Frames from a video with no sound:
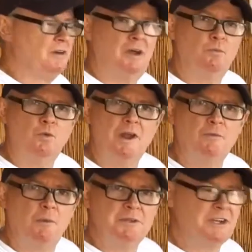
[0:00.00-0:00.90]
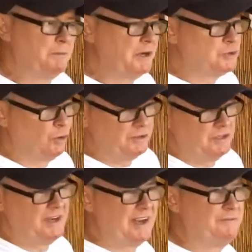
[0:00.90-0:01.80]
I'm Wayne Roberts and I'm going to talk to you
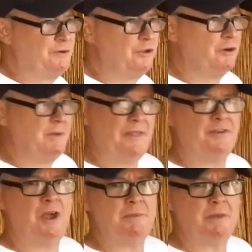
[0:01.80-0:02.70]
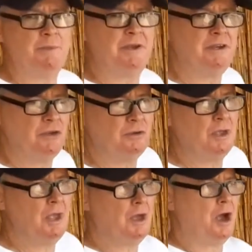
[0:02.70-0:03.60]
today further about the Nomad PDU.